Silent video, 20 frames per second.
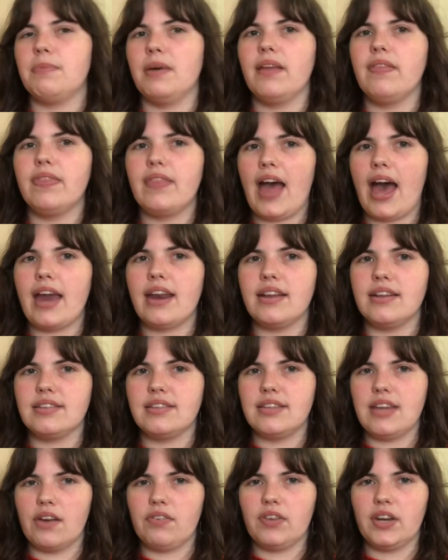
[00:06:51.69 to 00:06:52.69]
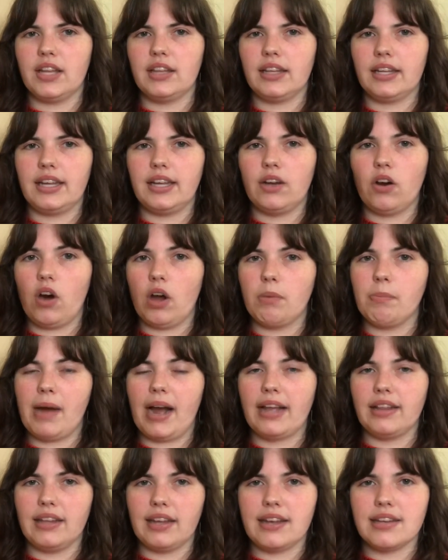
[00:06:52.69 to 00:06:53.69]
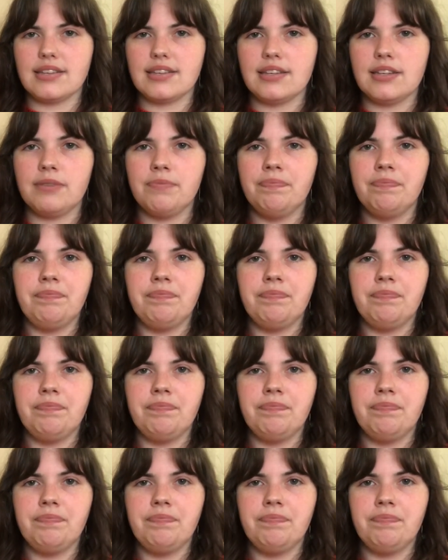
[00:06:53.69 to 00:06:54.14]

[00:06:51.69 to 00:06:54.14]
but that is definitely on my list.